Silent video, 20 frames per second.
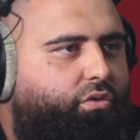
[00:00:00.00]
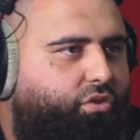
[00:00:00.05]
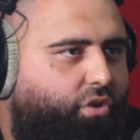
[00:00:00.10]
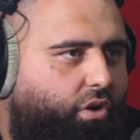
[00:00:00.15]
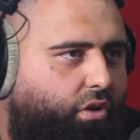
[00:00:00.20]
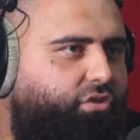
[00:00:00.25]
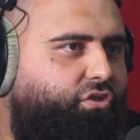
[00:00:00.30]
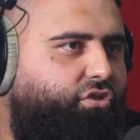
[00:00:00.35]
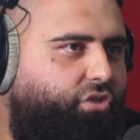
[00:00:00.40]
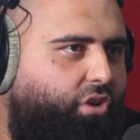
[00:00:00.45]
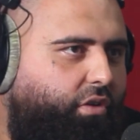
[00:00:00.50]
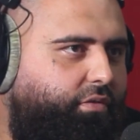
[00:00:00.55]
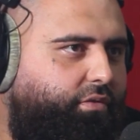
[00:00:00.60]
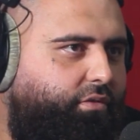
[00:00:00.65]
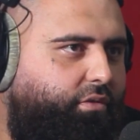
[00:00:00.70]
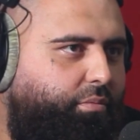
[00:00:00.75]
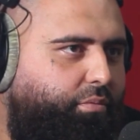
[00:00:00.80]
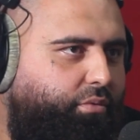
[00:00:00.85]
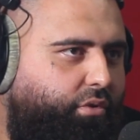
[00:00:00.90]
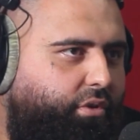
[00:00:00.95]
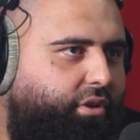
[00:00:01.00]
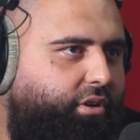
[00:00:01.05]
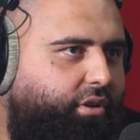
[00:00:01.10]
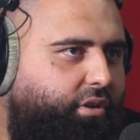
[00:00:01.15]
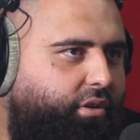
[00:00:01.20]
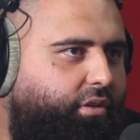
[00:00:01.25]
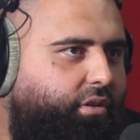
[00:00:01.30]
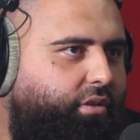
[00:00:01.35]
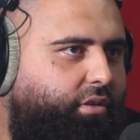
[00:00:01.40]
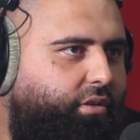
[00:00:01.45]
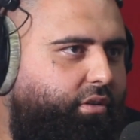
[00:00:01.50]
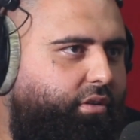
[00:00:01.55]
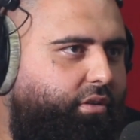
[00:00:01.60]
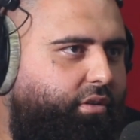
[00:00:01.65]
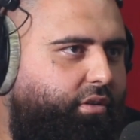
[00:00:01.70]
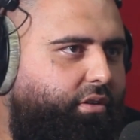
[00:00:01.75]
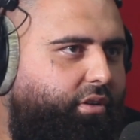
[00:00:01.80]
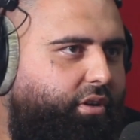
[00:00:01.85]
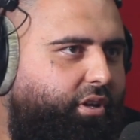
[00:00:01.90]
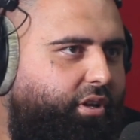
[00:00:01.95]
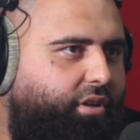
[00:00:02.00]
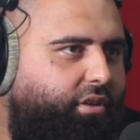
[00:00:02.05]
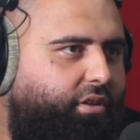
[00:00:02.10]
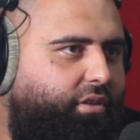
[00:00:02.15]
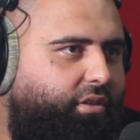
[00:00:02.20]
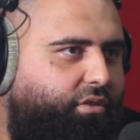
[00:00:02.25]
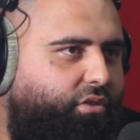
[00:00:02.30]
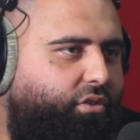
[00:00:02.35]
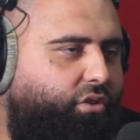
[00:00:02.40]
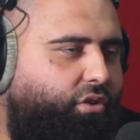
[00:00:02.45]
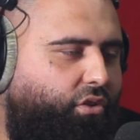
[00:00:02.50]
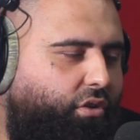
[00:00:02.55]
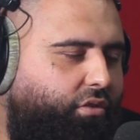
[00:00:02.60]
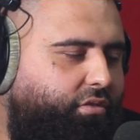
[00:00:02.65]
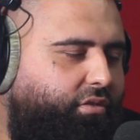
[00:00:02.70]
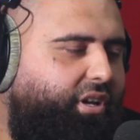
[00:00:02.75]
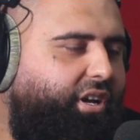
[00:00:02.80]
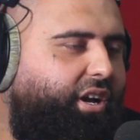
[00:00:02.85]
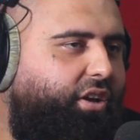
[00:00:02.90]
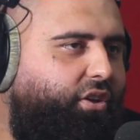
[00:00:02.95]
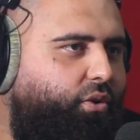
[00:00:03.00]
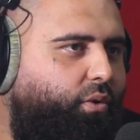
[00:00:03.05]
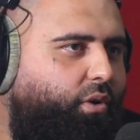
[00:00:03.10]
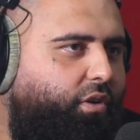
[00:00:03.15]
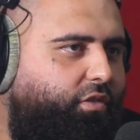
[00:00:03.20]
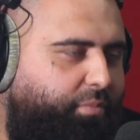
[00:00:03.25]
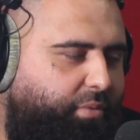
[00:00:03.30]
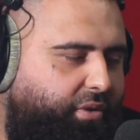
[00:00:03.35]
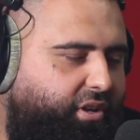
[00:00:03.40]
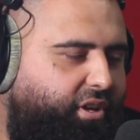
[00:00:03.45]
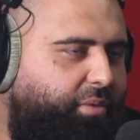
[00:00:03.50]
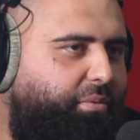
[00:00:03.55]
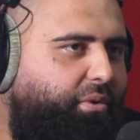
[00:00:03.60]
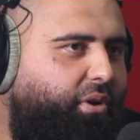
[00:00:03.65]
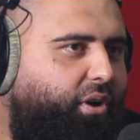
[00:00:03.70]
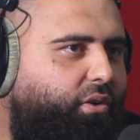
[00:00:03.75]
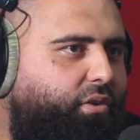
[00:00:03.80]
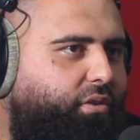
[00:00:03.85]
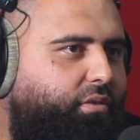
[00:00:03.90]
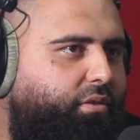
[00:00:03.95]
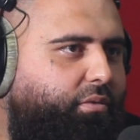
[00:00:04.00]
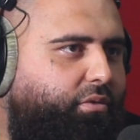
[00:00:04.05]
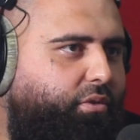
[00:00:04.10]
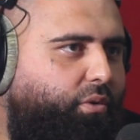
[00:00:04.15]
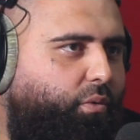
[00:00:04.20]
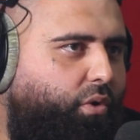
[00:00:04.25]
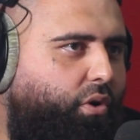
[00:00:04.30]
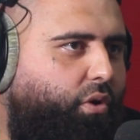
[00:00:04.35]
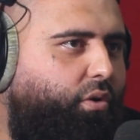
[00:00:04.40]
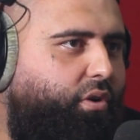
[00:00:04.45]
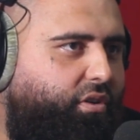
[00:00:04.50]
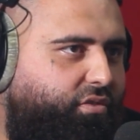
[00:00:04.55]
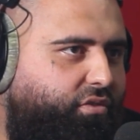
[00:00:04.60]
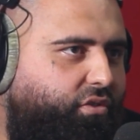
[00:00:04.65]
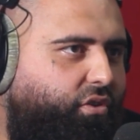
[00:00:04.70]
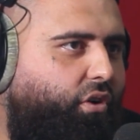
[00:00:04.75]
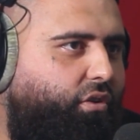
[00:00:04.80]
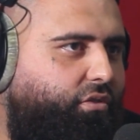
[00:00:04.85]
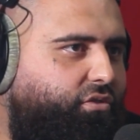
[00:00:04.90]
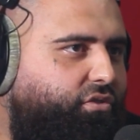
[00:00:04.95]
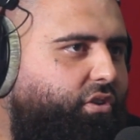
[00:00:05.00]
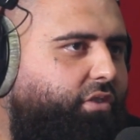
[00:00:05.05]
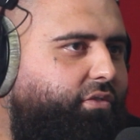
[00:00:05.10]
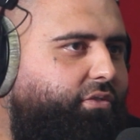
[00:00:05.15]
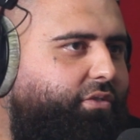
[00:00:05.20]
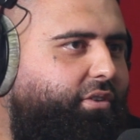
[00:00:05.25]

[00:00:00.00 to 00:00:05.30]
gone soft, to put it in not to cut you off, but keep going. No. The world has gone soft.